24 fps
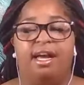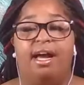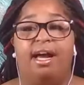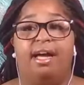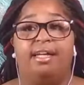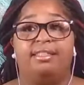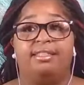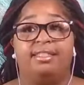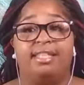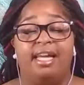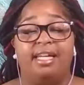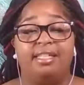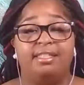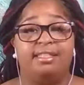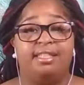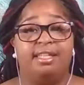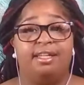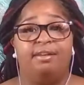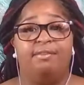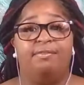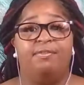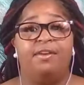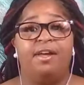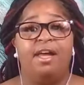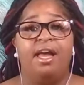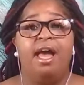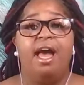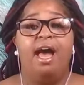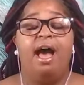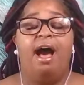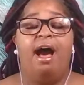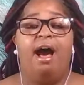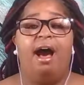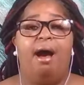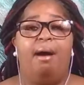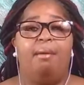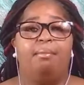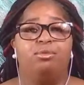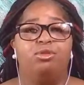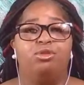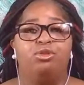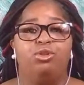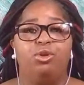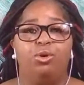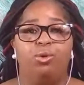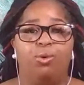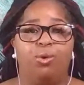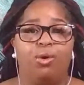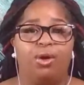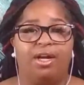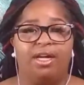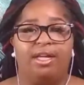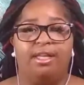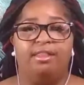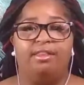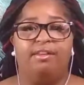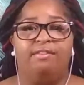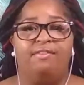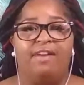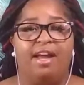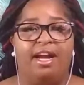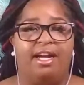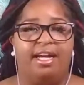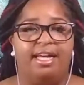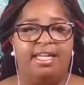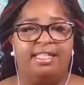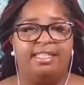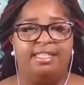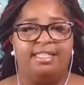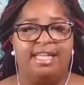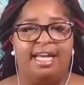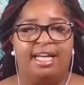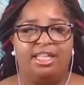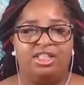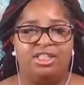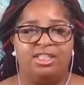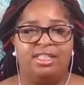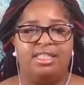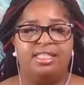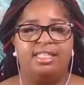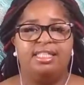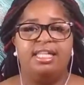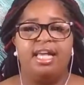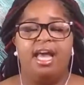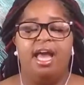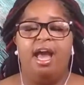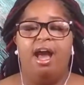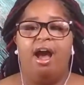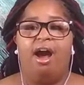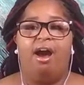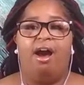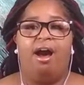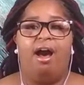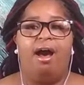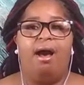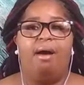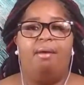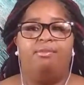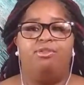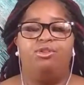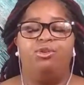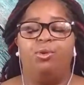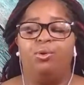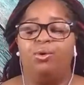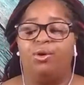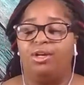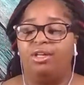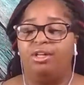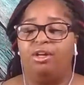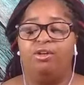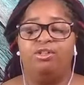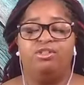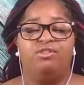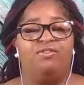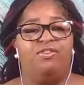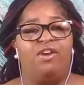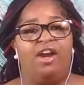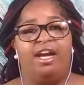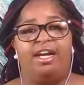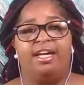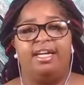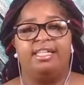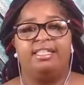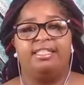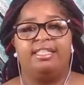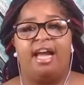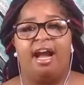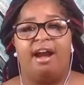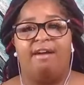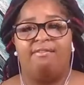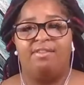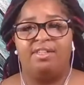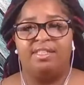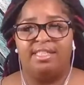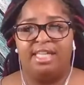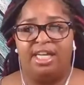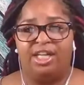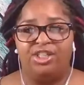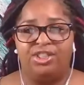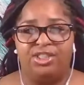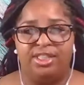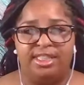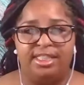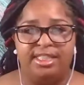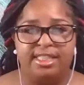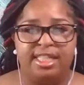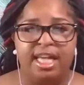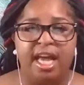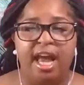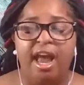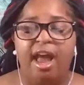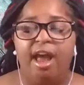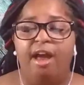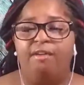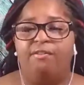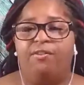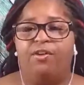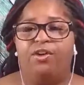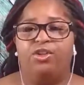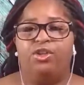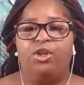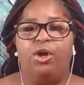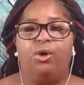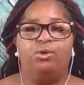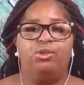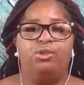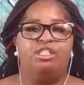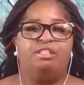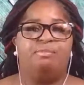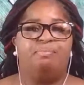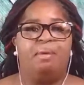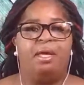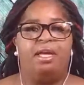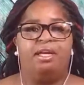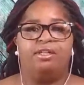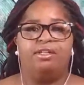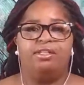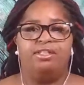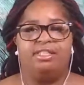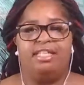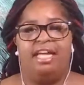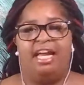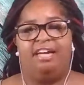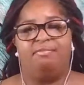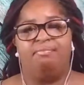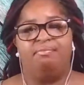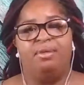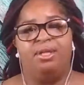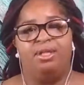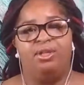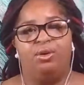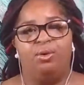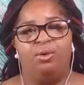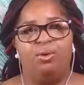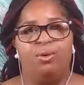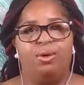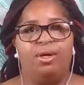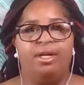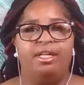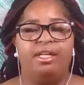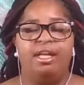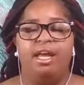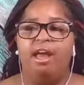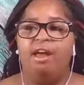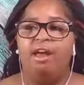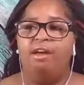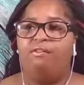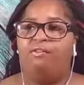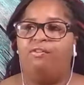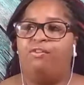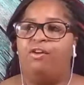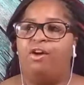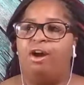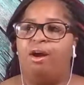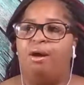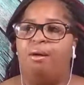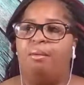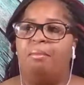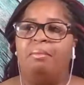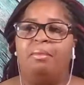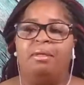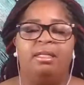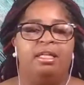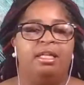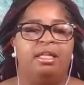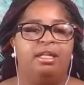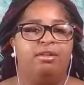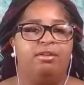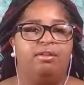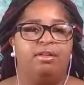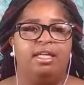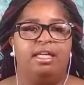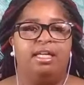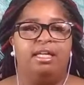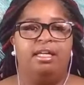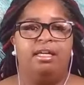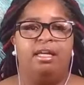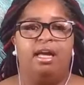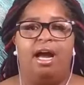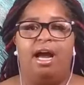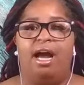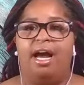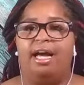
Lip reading: attentive during the various sessions, during those various conversations. For those speakers that have been on, from literally